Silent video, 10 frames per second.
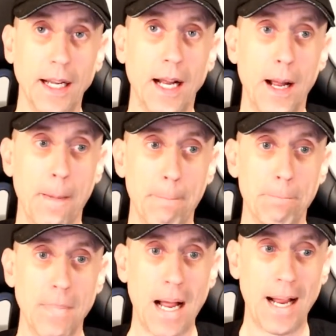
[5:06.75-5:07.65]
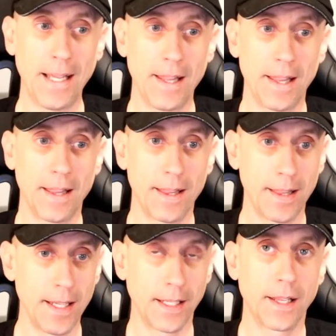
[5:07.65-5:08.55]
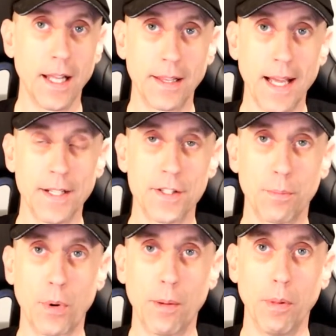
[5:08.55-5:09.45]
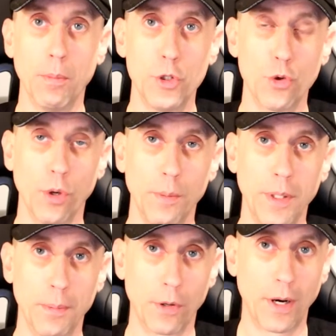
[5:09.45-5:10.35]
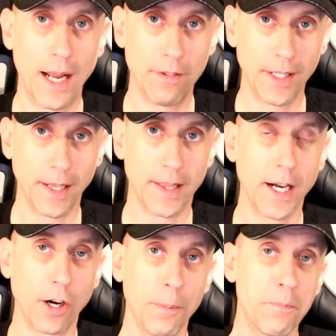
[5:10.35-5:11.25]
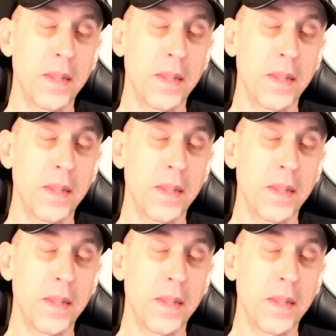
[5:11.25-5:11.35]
I think that that's the problem the majority of people are having there.